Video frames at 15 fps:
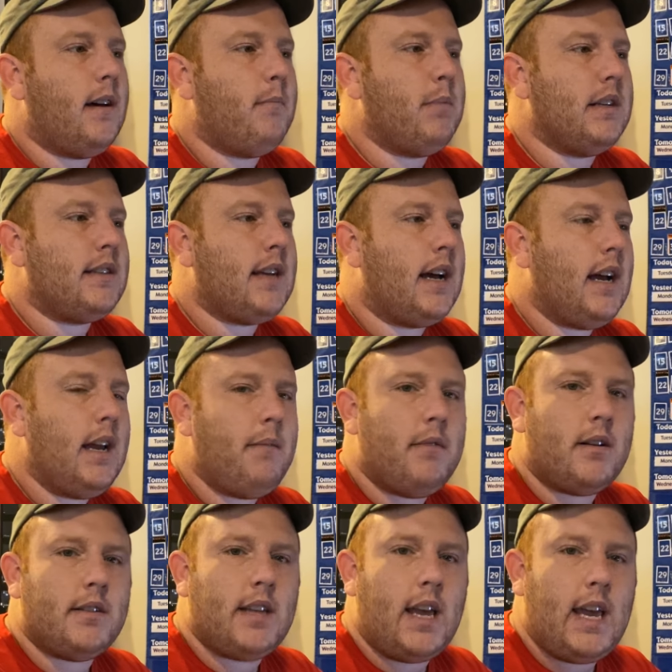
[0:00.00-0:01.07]
But time,
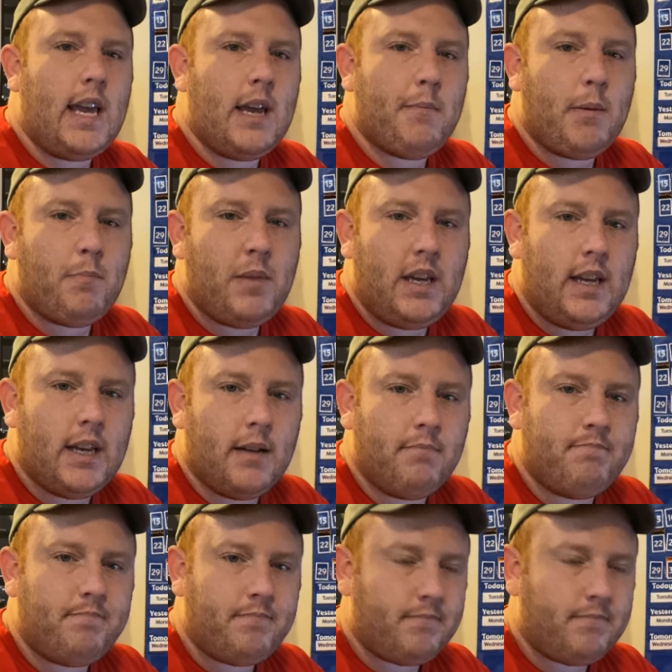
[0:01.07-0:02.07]
there's AM and PM.